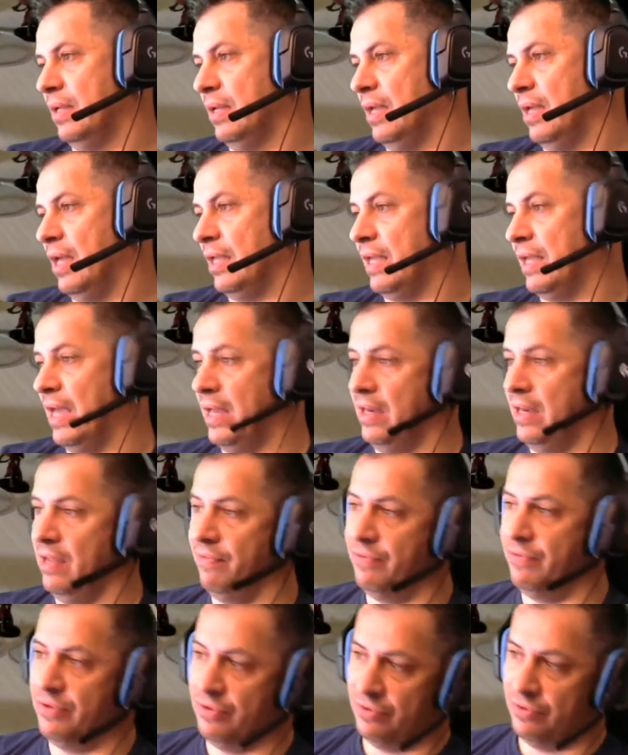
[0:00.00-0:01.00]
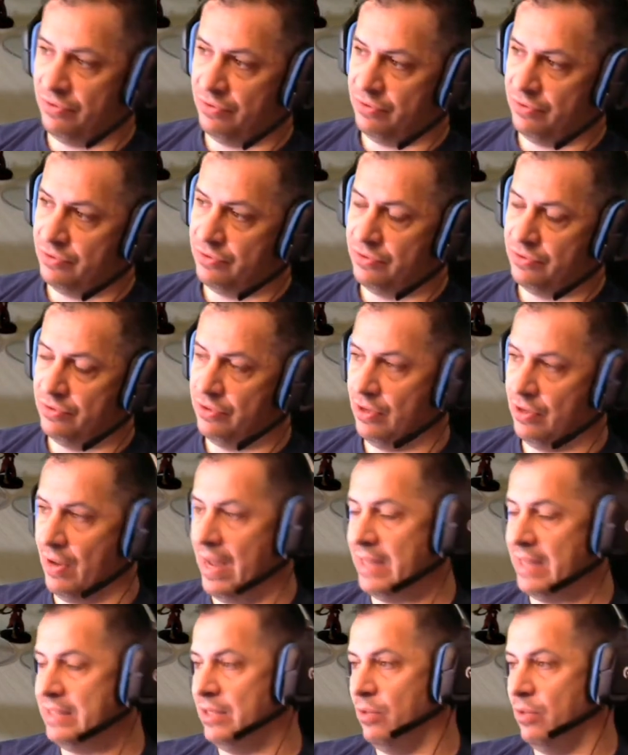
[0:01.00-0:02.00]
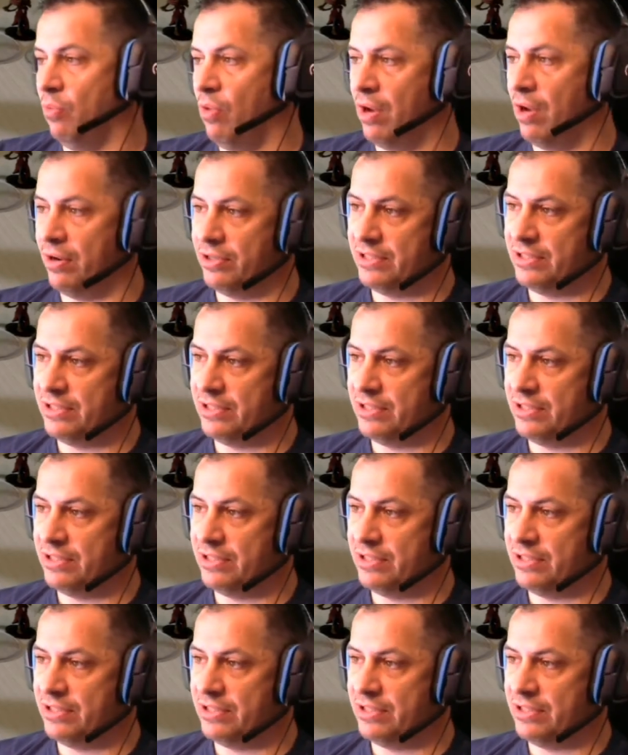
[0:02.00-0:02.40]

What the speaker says: Again, if you're, I did a water